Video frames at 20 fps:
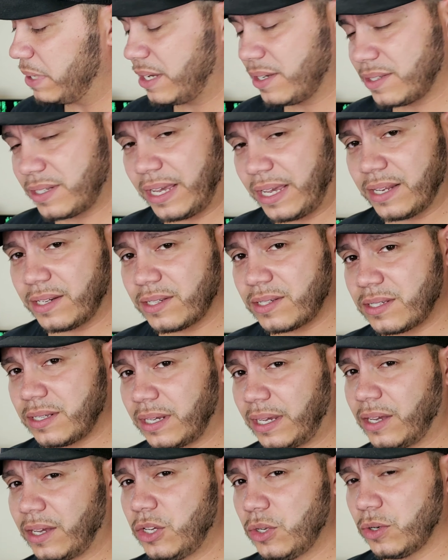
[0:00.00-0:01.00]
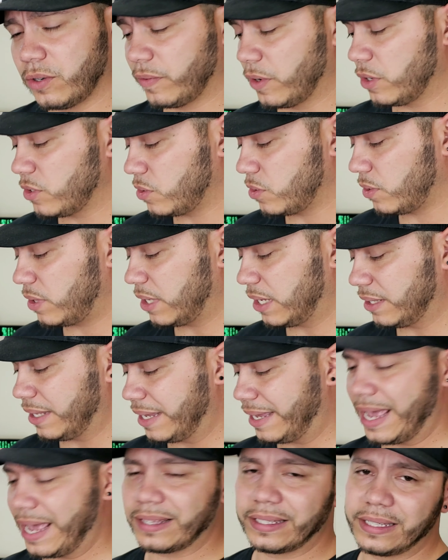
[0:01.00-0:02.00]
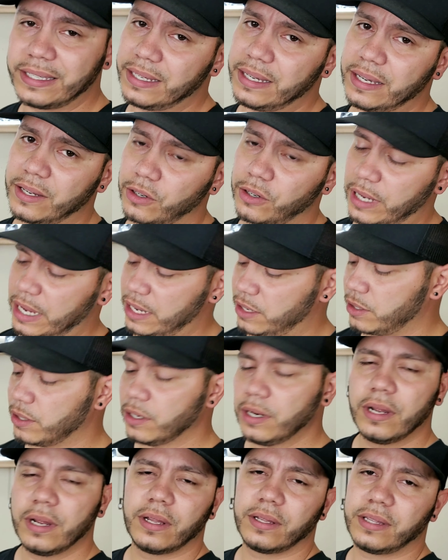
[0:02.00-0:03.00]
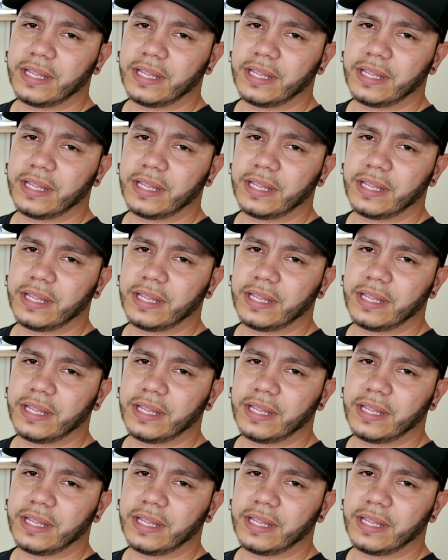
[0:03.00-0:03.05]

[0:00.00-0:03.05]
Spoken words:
because again, this is like a universal thing, like LED indicator.